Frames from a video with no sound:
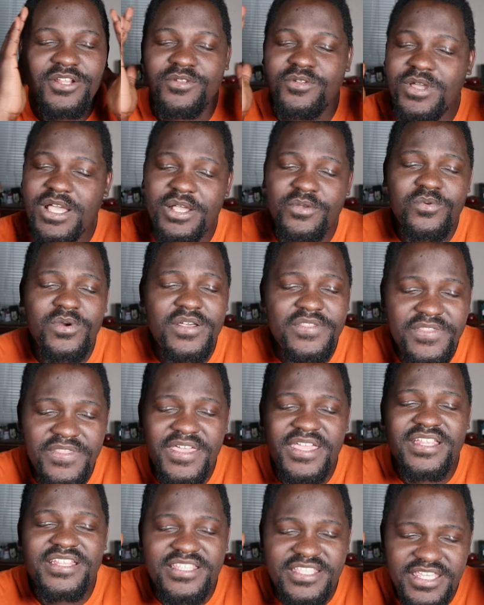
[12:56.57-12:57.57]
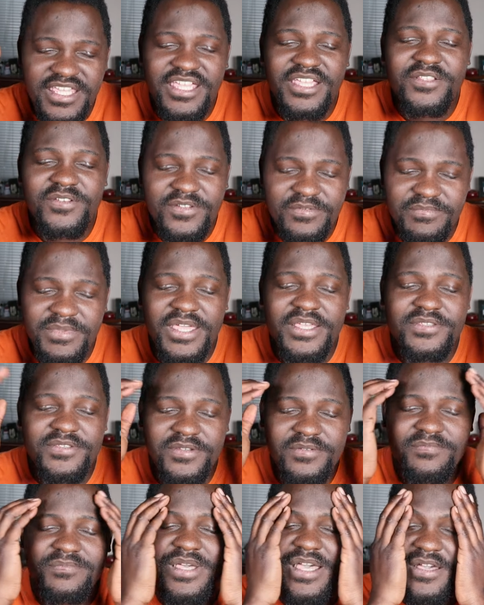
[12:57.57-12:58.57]
Look at what they did on
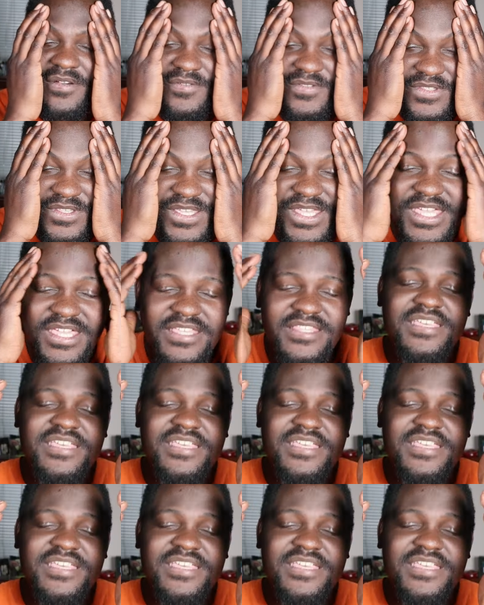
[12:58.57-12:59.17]
Mason Mount.